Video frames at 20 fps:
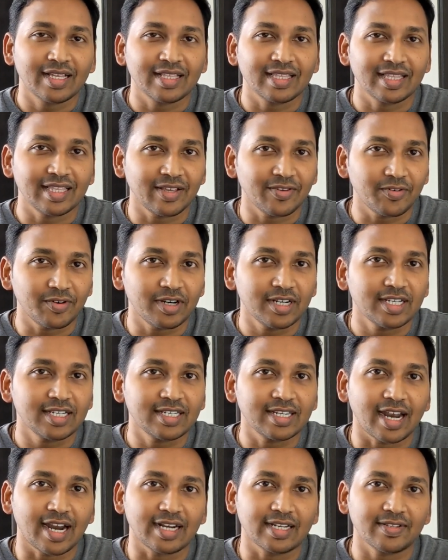the word
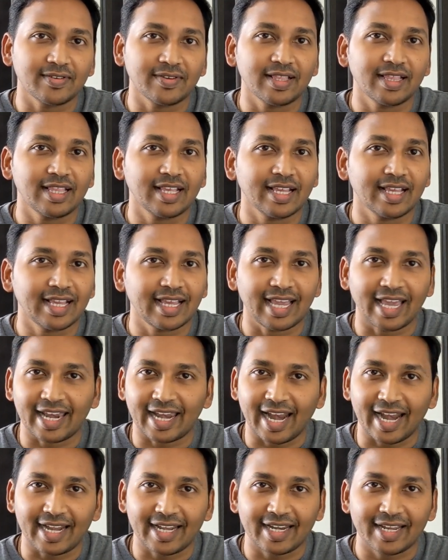starts with
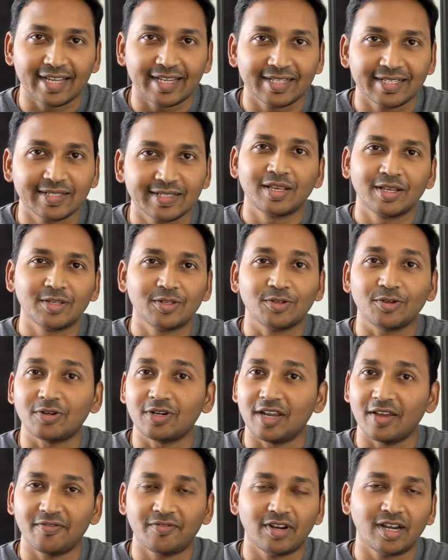kerat. So
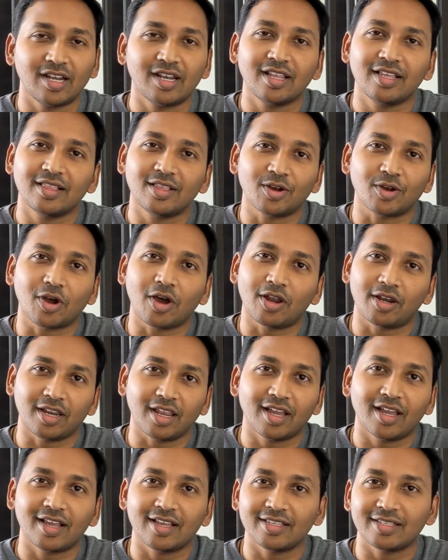definitely the
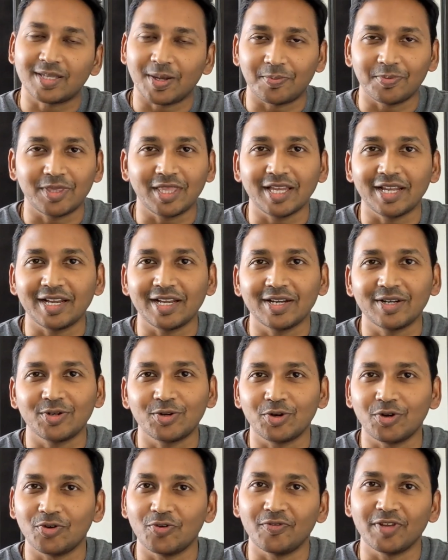cornea has something
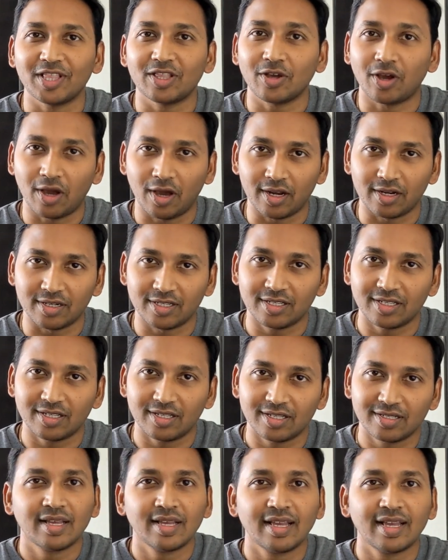to do with horns.
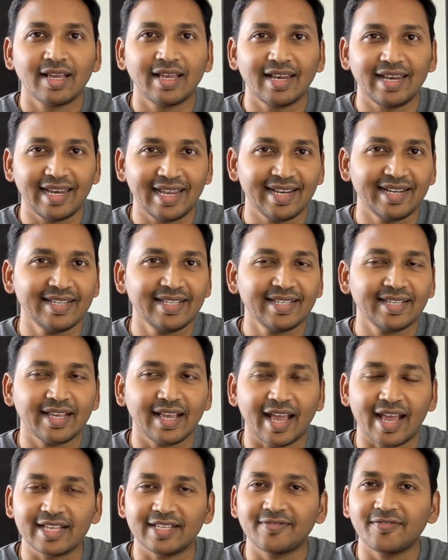Lens,
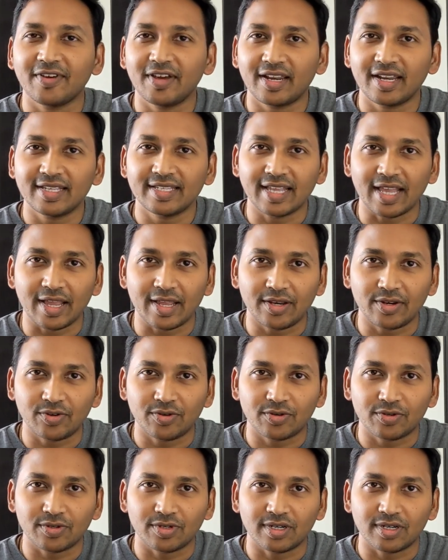as far as I know,